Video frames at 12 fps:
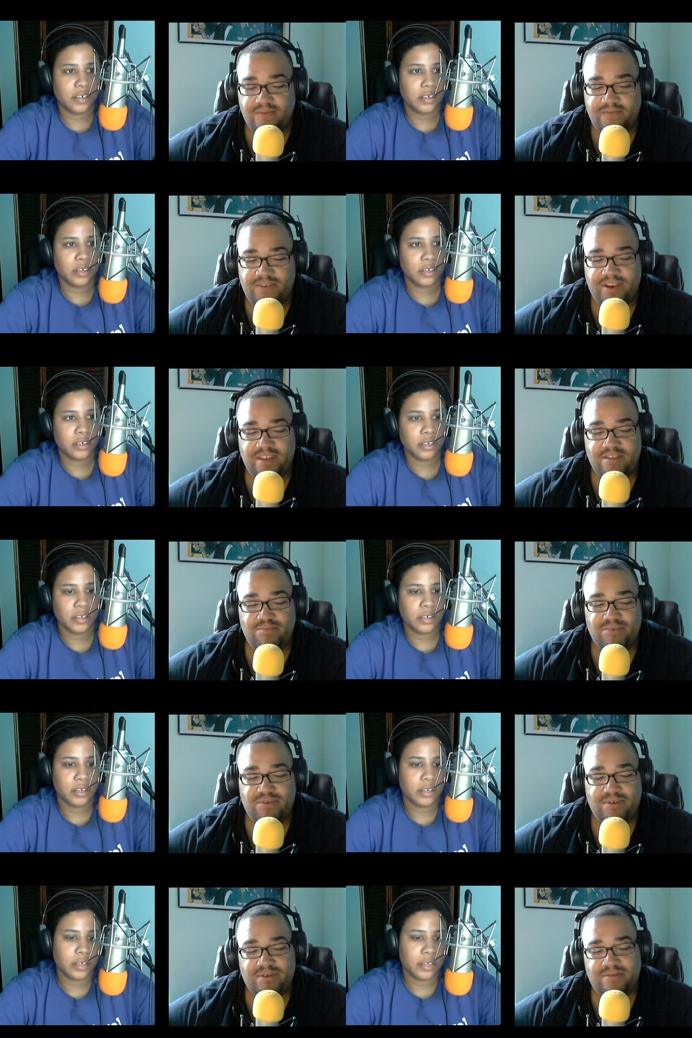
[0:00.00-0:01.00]
Speaker 1: finished
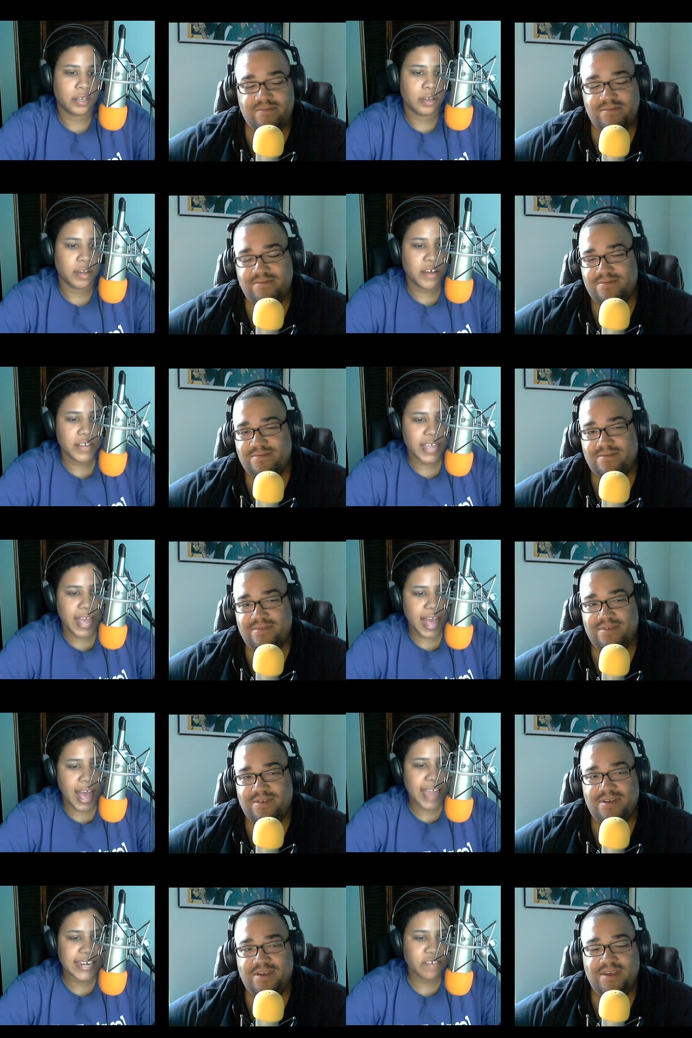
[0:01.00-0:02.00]
book.
Speaker 2: Oh, yeah,
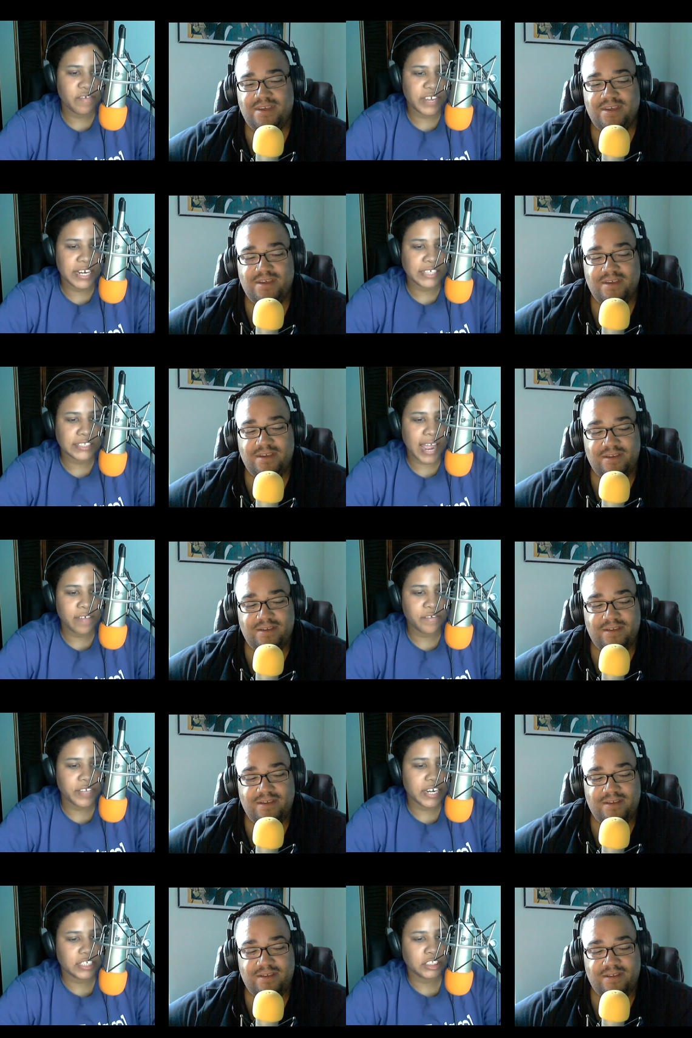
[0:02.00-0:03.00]
I did finish. I
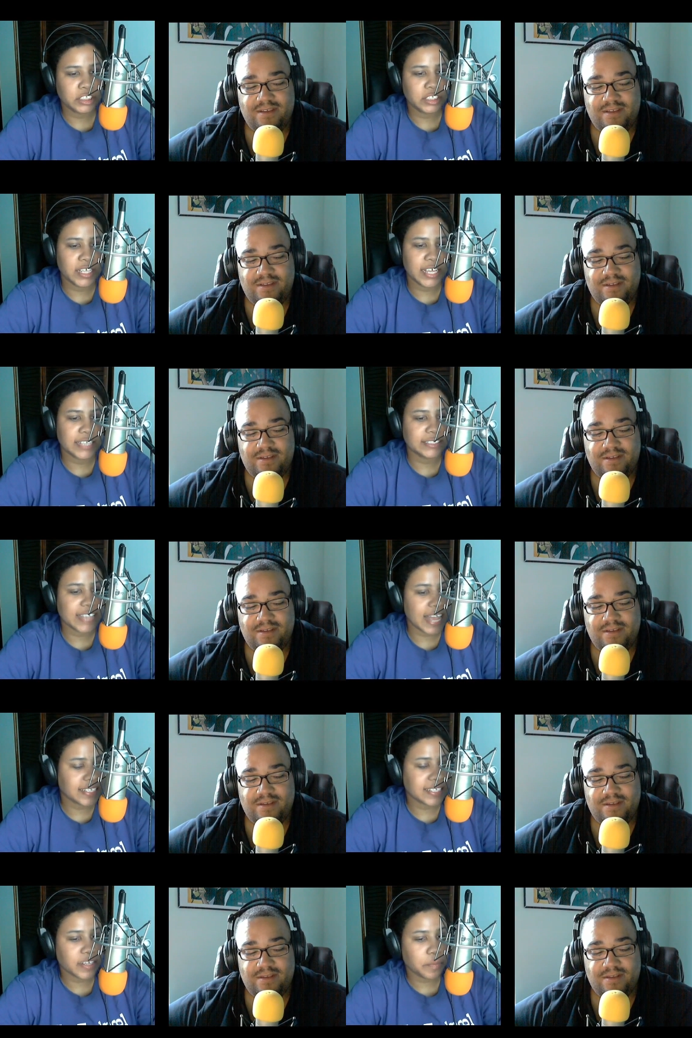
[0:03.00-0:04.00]
finished The
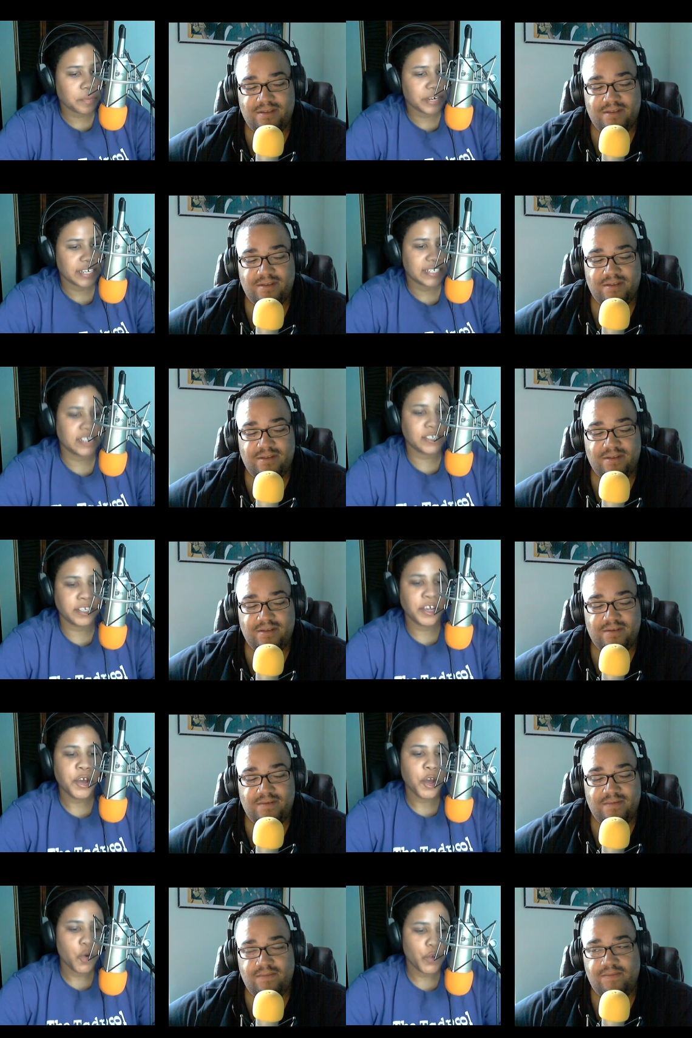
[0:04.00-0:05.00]
Assassin's Apprentice,
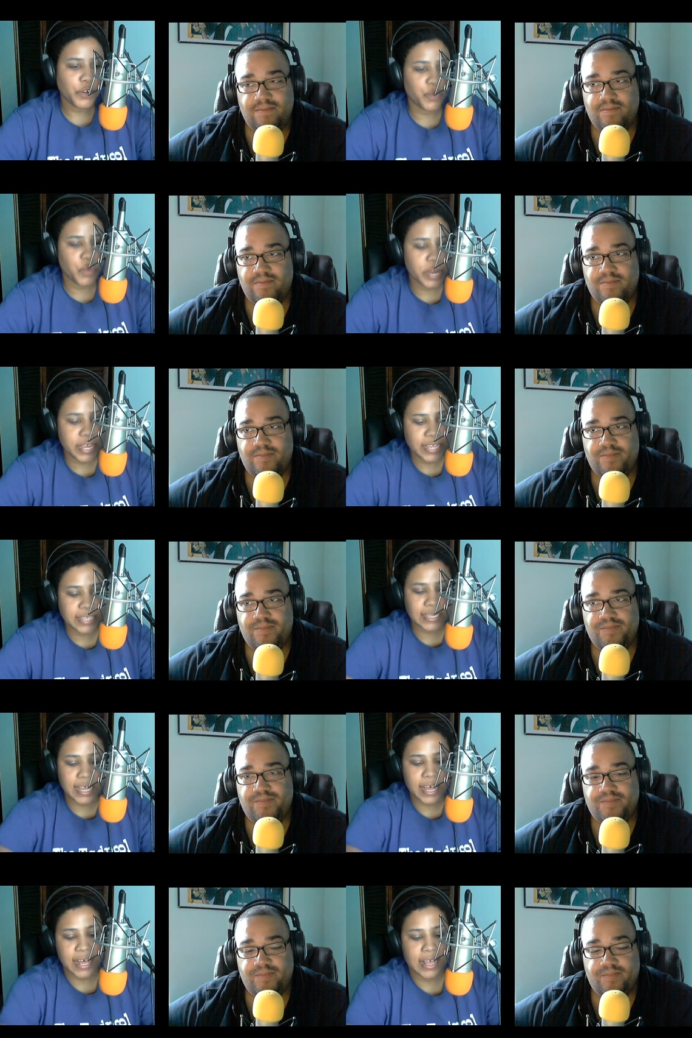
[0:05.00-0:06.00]
which was
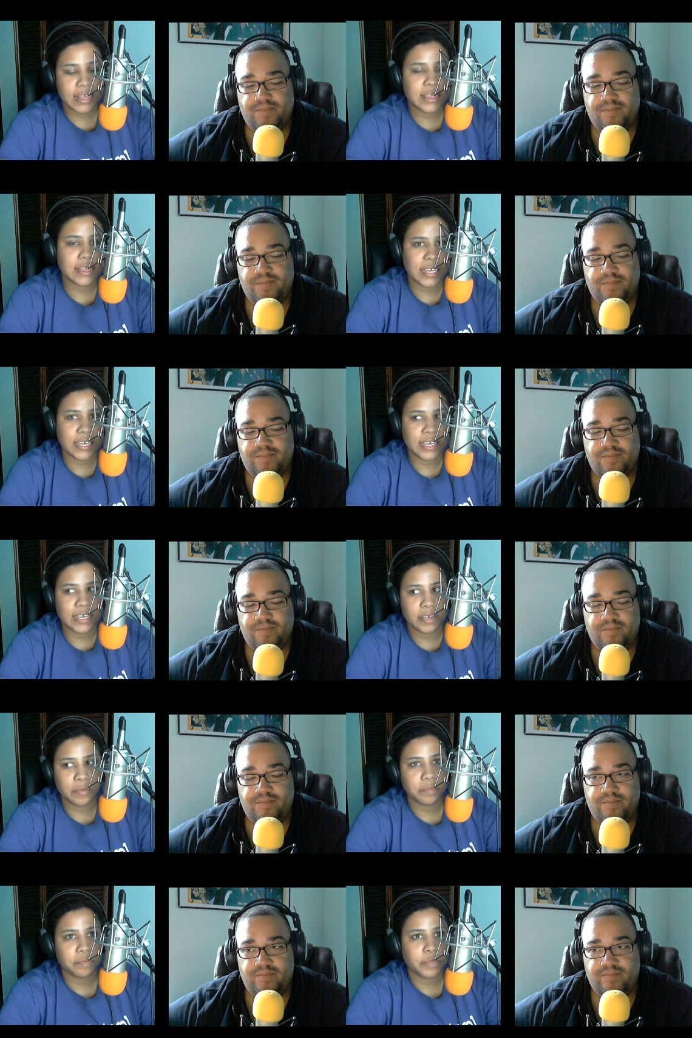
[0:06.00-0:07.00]
uh,
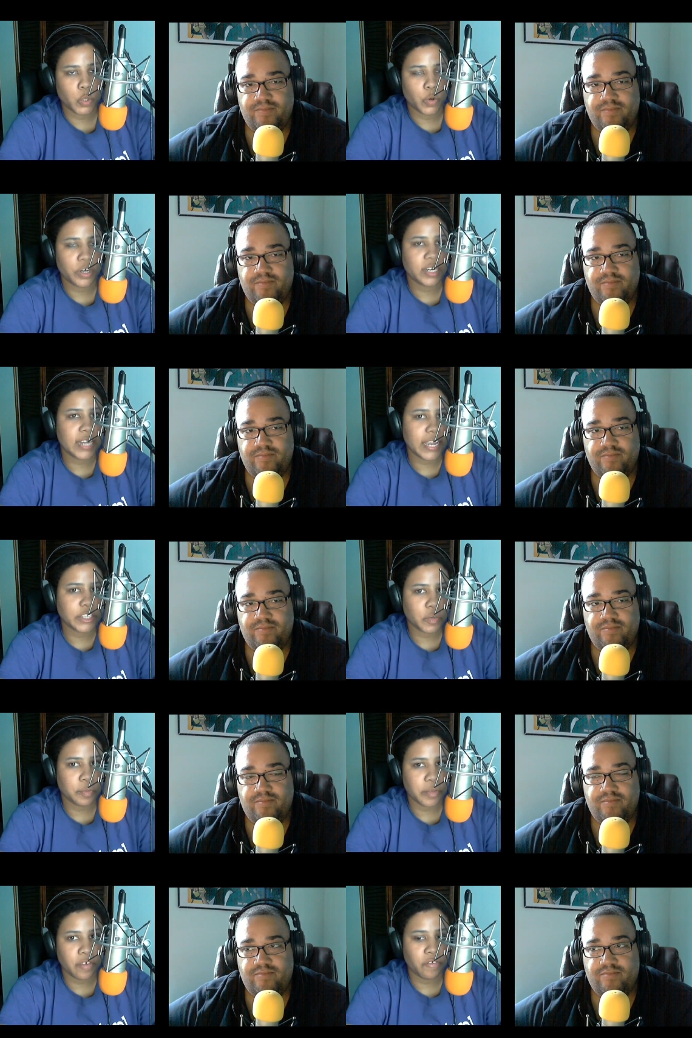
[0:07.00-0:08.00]
the Sword and Laser
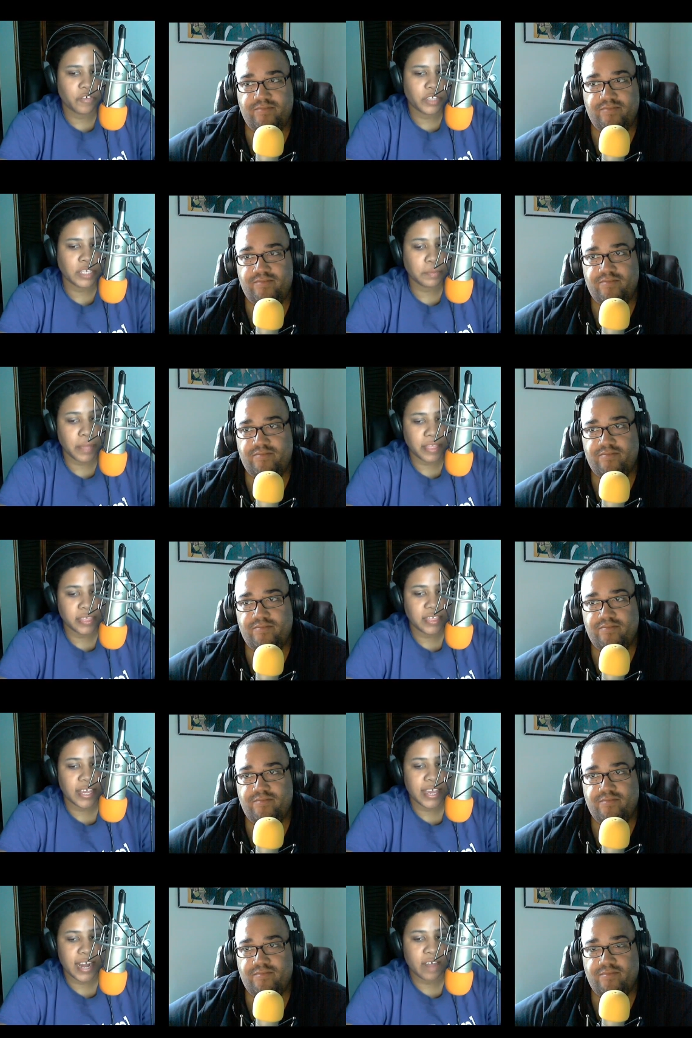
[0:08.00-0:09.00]
book for this month,
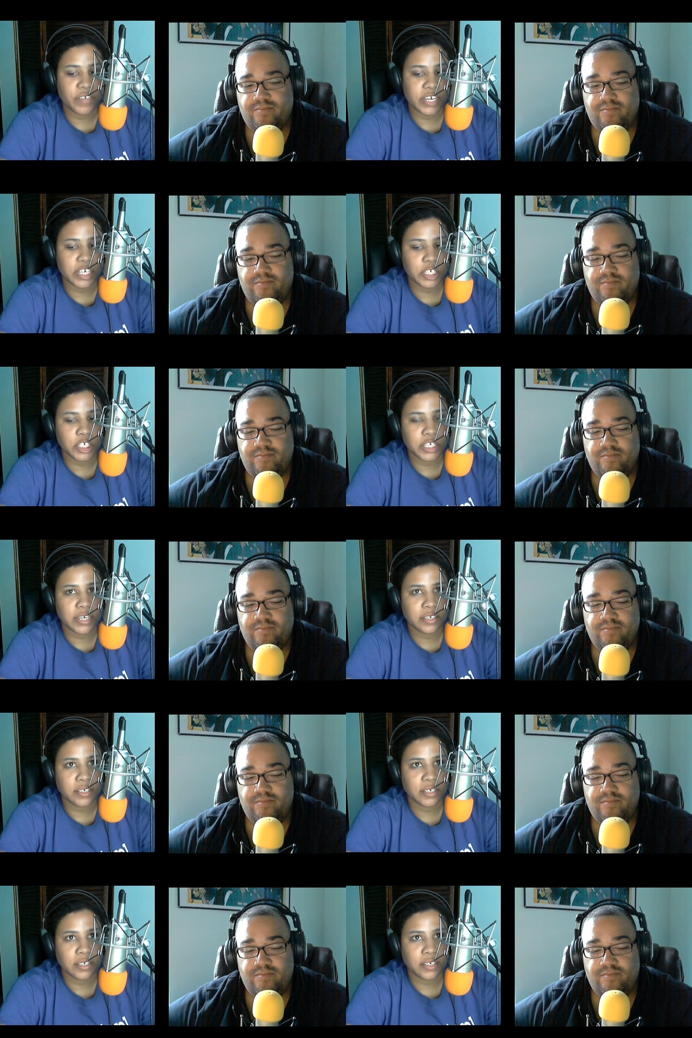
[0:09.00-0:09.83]
and I finished it